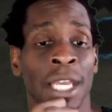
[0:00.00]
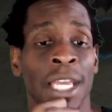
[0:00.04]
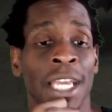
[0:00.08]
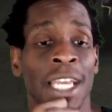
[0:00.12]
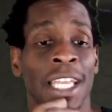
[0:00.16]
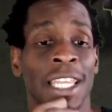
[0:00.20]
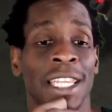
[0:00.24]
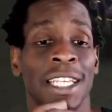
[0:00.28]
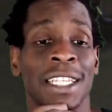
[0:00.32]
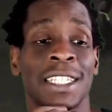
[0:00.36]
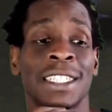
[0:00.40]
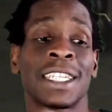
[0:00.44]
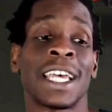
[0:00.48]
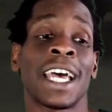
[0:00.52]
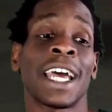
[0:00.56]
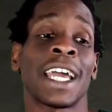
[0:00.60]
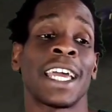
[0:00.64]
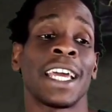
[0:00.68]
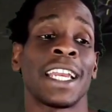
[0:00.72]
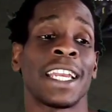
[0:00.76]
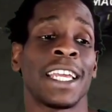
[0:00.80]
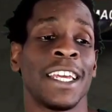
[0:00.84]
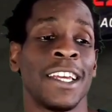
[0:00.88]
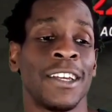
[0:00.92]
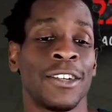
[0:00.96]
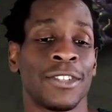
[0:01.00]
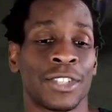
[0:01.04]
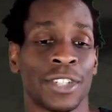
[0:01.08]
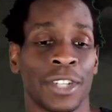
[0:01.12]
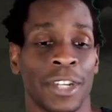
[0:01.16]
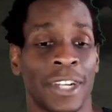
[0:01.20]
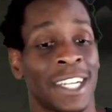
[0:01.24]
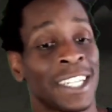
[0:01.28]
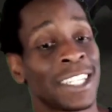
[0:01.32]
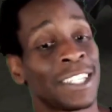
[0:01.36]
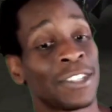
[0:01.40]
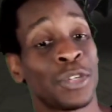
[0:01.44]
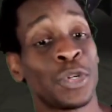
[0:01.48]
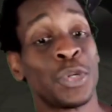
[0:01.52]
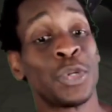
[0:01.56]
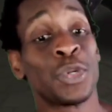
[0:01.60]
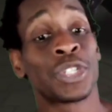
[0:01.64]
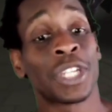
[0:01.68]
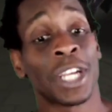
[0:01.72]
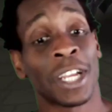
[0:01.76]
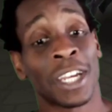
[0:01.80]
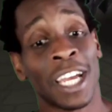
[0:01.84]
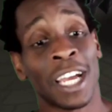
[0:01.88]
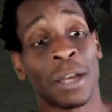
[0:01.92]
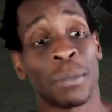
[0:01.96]
The second who shall
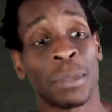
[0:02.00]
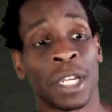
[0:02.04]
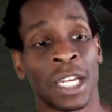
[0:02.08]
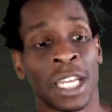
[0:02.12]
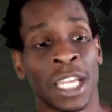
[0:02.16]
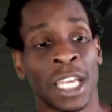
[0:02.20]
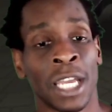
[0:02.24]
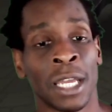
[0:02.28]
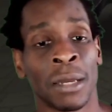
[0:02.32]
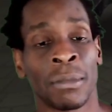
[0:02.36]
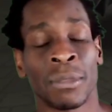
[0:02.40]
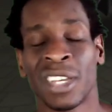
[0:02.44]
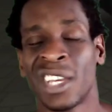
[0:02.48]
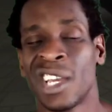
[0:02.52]
not be named